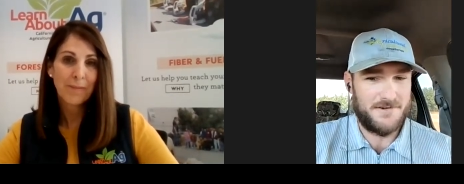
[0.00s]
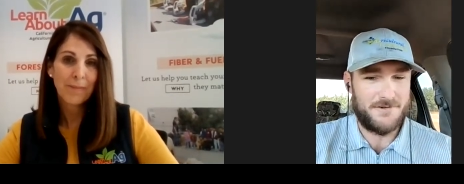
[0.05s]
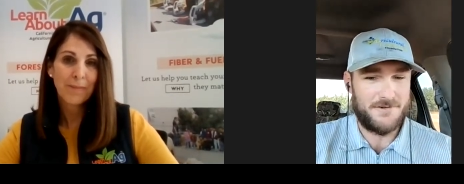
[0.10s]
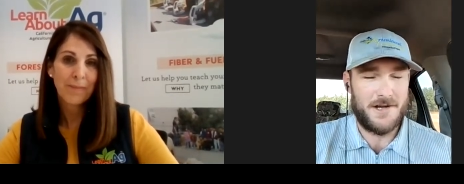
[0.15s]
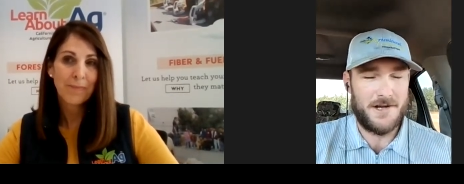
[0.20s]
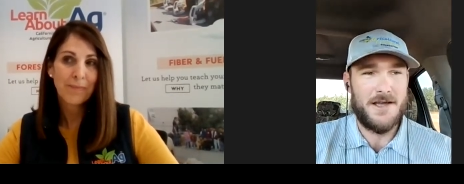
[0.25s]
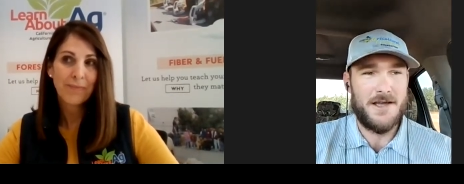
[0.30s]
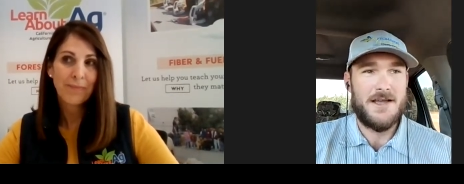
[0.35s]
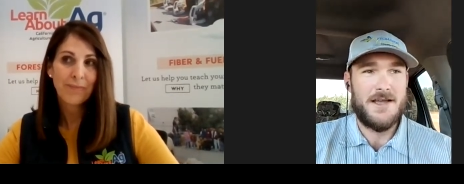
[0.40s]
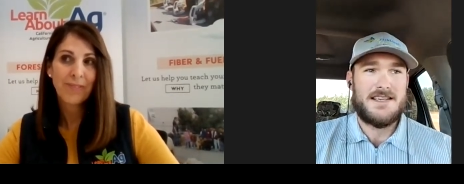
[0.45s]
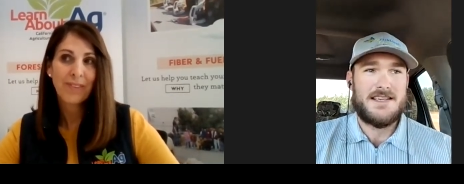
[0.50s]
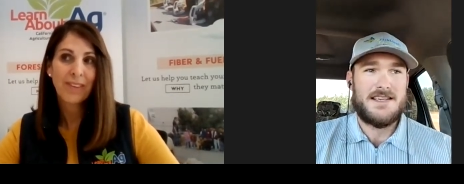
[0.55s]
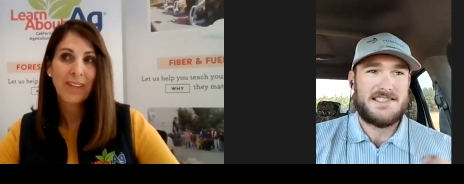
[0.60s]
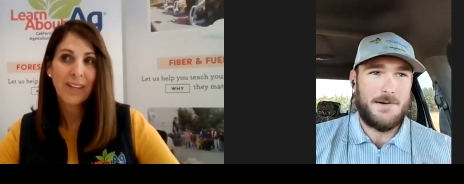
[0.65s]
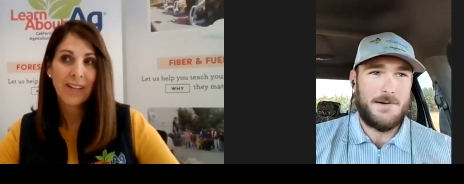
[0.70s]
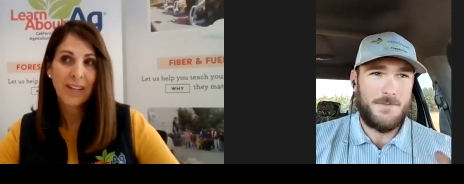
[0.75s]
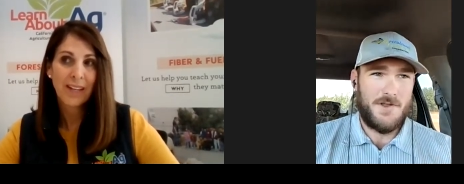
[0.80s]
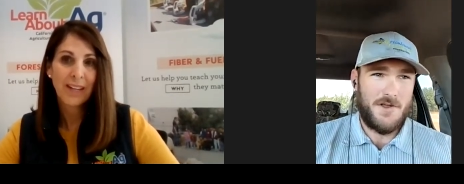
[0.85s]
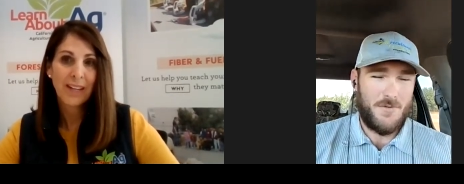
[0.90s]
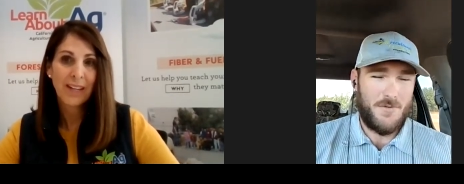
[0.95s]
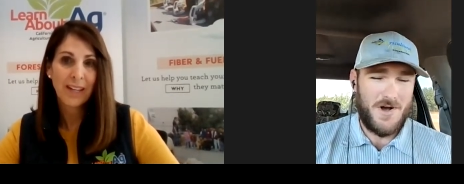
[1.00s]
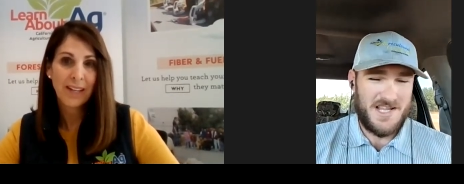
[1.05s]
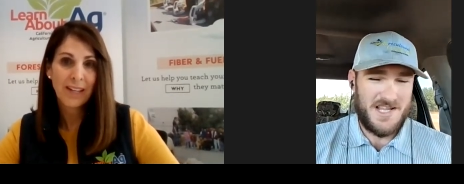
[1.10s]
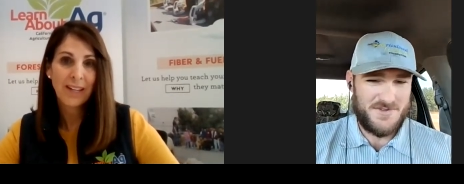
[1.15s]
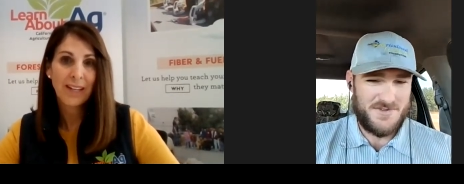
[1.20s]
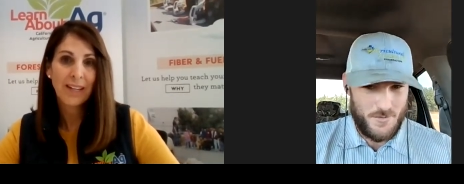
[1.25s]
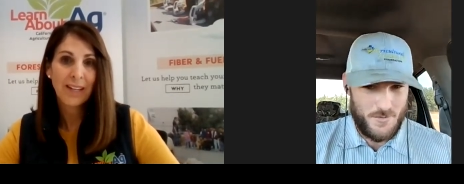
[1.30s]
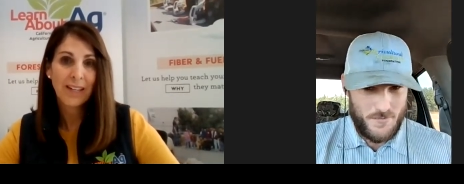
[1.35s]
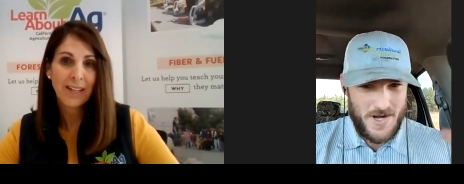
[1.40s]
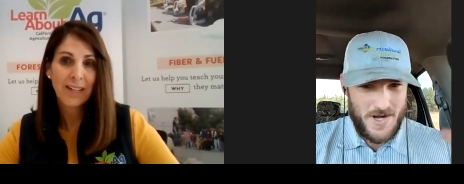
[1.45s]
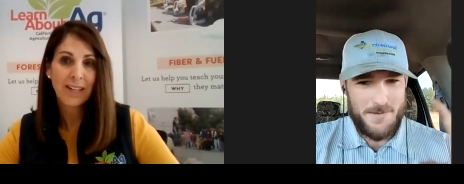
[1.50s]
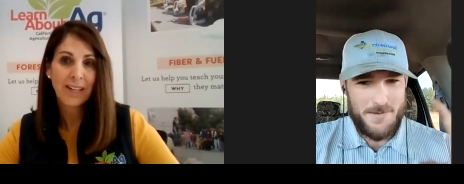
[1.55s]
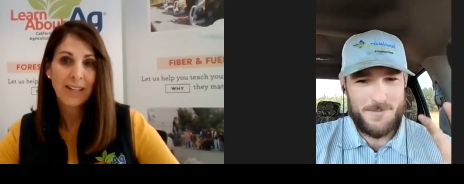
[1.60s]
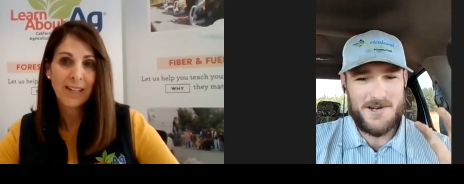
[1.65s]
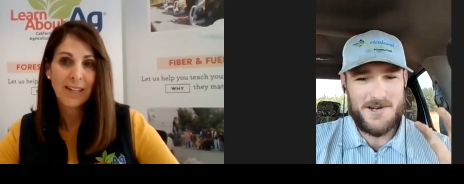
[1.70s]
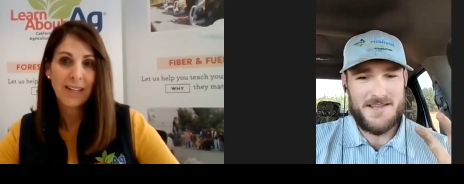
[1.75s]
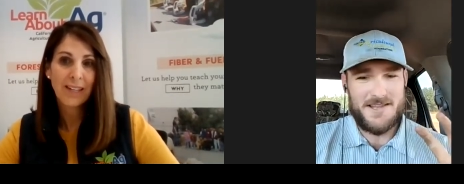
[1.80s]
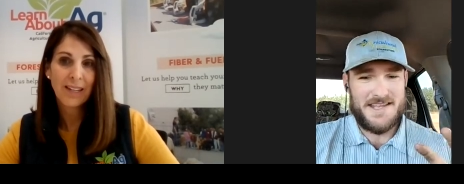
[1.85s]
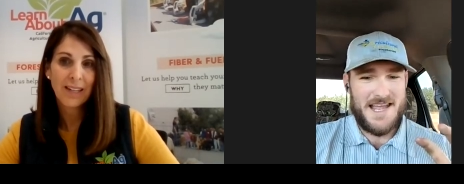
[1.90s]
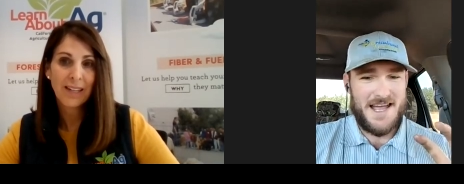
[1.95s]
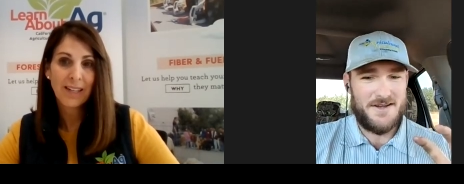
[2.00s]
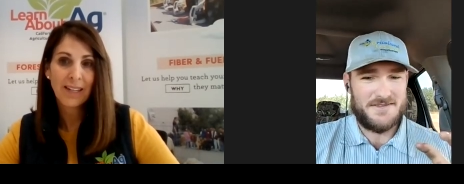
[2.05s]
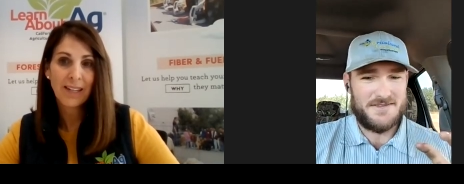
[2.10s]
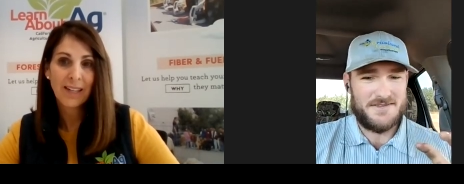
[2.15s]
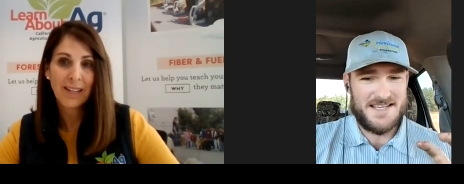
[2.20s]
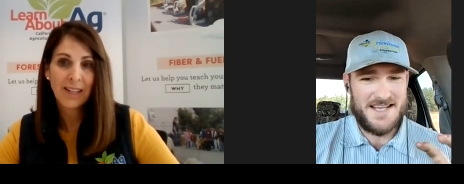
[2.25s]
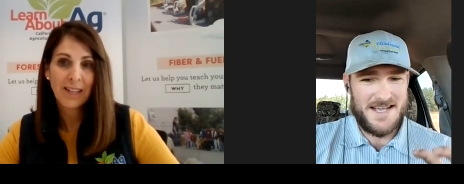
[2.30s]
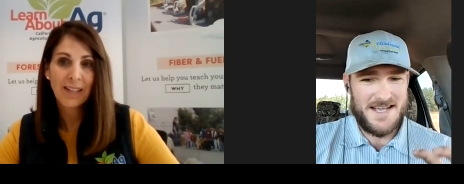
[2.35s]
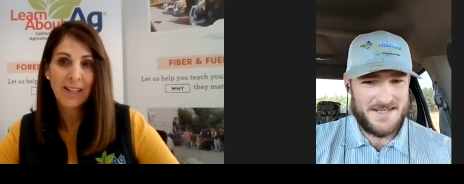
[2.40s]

Speaker 1: different some of the ones will ripen on the outside